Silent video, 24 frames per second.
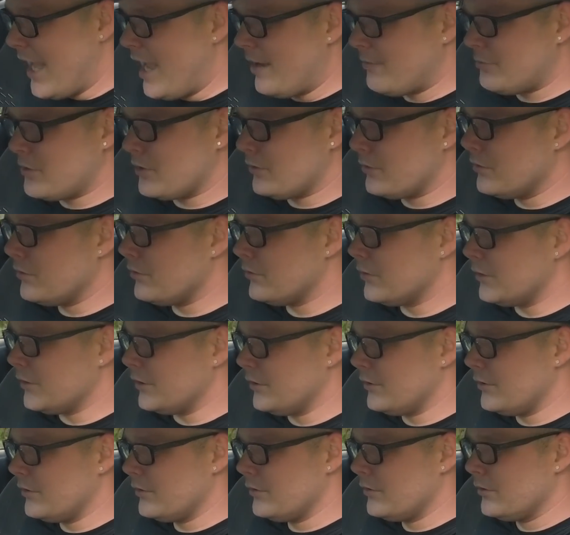
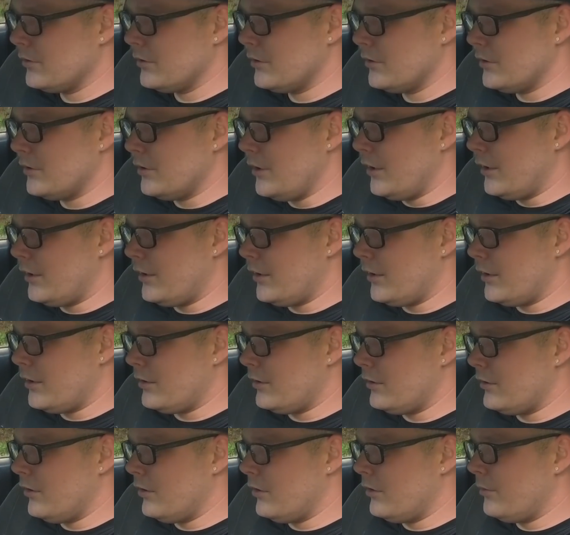Absolutely. I think,
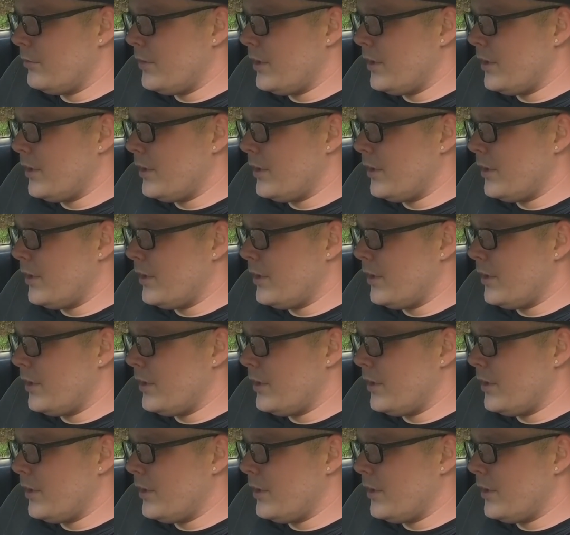you know,